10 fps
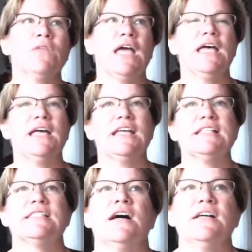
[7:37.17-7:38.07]
And
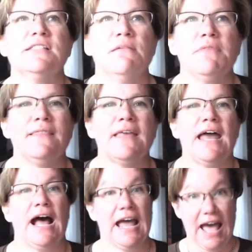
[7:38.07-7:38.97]
it's not something
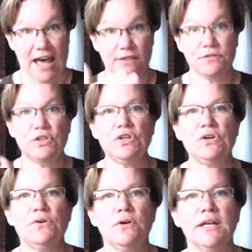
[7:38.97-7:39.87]
that I have to
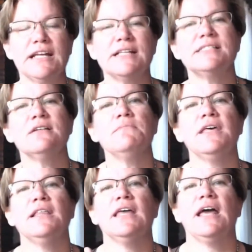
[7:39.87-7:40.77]
do. It's
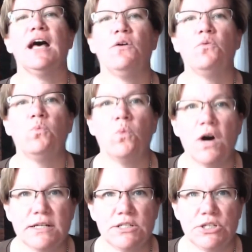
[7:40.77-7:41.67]
something that I
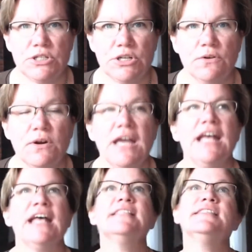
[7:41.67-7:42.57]
want to do.
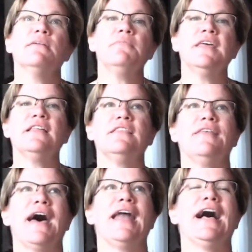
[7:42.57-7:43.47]
It's something
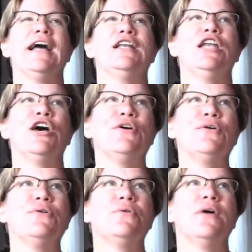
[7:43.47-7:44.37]
that I
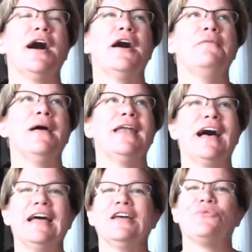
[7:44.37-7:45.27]
know and
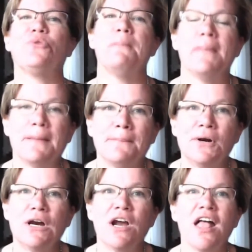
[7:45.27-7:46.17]
I can
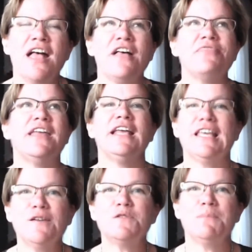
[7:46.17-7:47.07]
remember that it
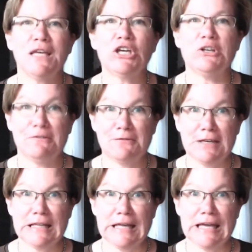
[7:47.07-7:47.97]
gives me a good
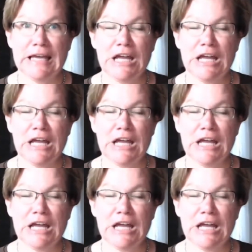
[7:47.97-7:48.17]
feeling.